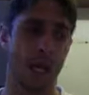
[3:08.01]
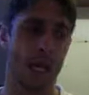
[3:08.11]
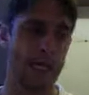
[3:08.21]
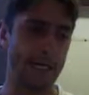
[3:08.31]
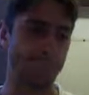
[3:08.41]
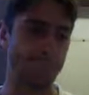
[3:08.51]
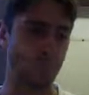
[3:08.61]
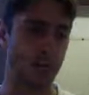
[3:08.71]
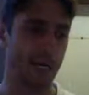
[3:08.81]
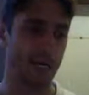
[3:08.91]

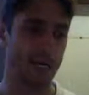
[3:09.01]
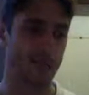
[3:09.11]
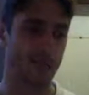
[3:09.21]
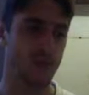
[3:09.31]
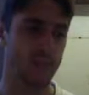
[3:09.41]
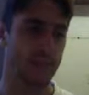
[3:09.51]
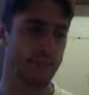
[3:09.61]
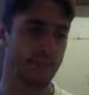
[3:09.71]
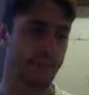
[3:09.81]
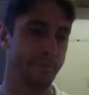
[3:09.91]
What else?
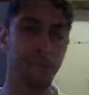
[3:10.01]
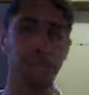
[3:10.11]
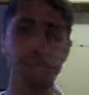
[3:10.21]
MemberHub,